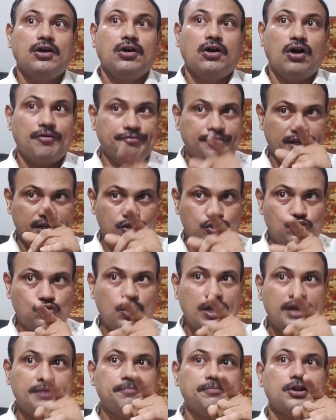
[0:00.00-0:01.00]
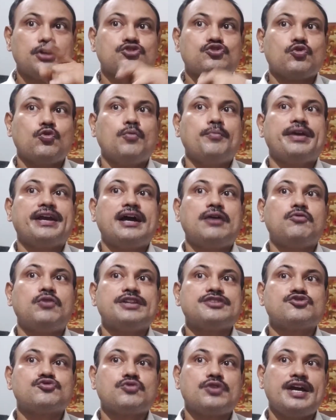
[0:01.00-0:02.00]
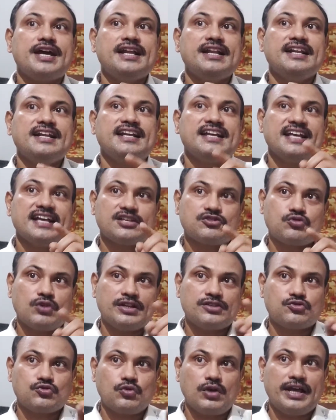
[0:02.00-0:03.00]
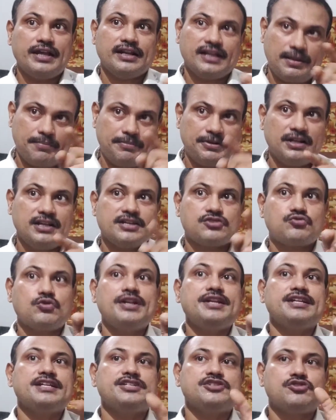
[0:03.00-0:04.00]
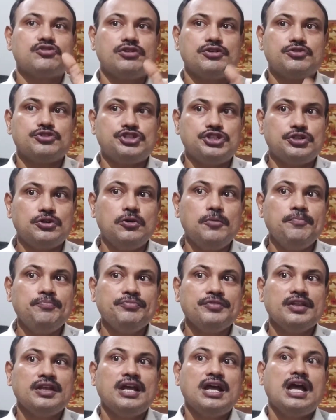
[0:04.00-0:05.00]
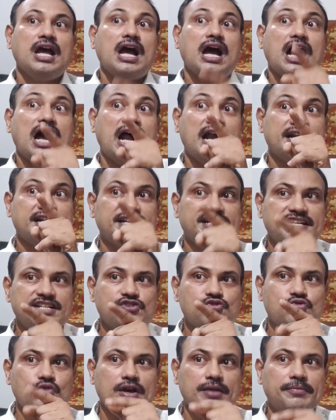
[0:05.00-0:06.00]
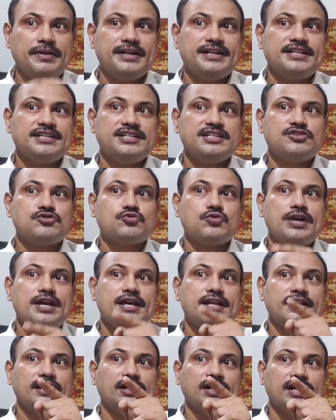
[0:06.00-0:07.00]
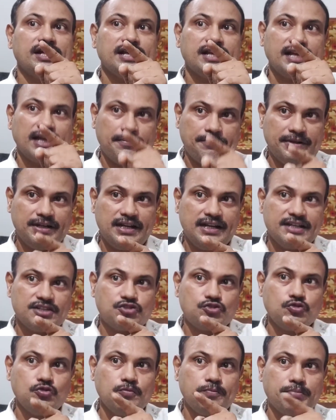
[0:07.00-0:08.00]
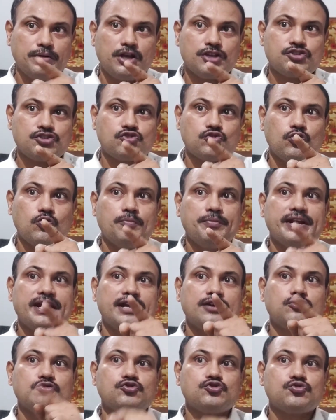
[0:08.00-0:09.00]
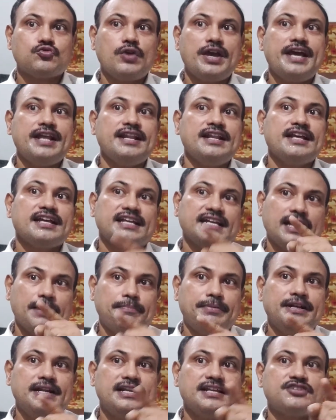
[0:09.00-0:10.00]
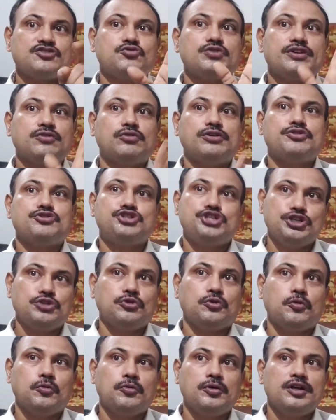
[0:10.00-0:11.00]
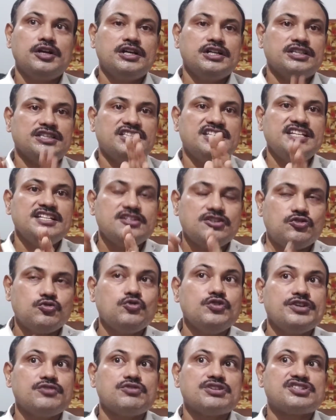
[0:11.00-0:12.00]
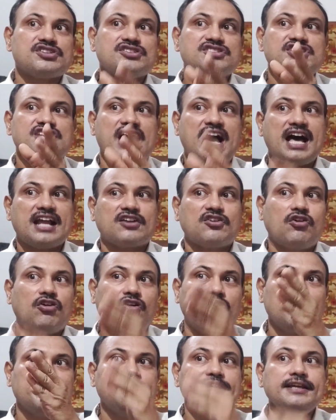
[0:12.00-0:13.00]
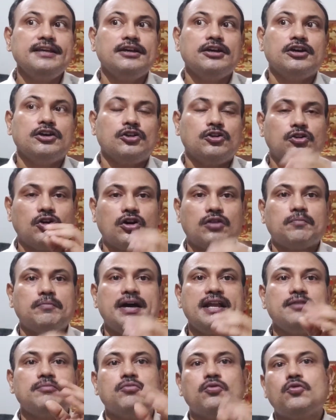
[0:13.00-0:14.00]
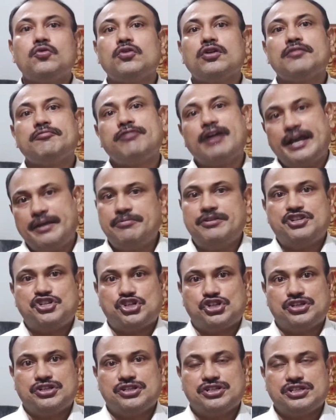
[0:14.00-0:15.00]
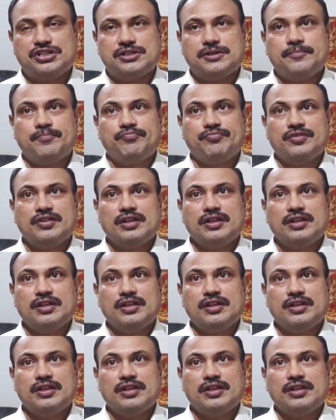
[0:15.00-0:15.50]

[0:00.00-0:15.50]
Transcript: of x1 plus omega 1 square x1 square capital X1 is equal to 0, and d square by dt square capital X2 plus omega 2 square capital X2 equal to 0. These two equations are called the normal mode of vibrations.